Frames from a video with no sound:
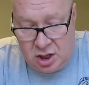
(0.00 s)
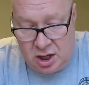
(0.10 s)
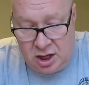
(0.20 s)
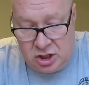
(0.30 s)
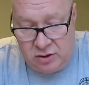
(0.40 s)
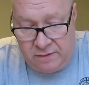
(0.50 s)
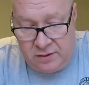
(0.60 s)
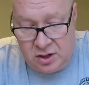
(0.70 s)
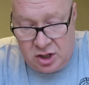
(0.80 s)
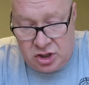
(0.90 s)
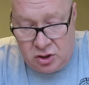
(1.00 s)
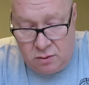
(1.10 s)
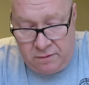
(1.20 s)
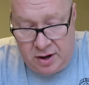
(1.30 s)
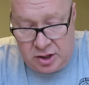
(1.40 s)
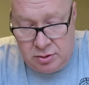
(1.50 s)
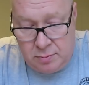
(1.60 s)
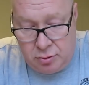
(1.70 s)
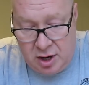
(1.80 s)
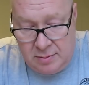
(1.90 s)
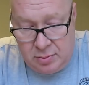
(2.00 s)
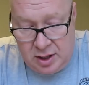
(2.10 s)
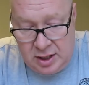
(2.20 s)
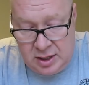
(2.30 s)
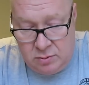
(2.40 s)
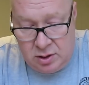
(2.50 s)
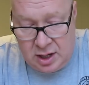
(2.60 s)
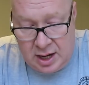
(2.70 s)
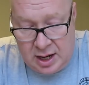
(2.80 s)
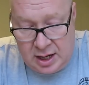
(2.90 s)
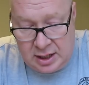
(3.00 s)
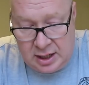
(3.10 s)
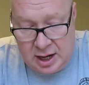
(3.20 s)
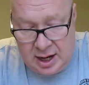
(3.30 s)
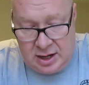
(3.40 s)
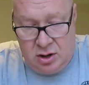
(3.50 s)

He suffered skull fracture and brain bleeding when Argyle